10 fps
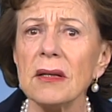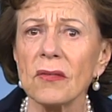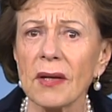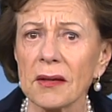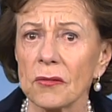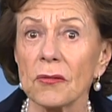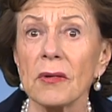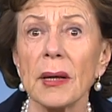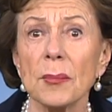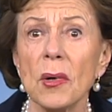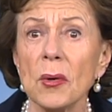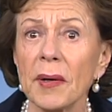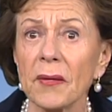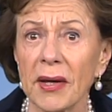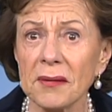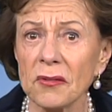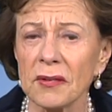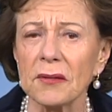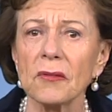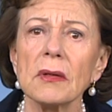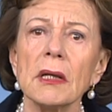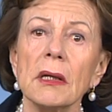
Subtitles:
sectors like mobile handsets,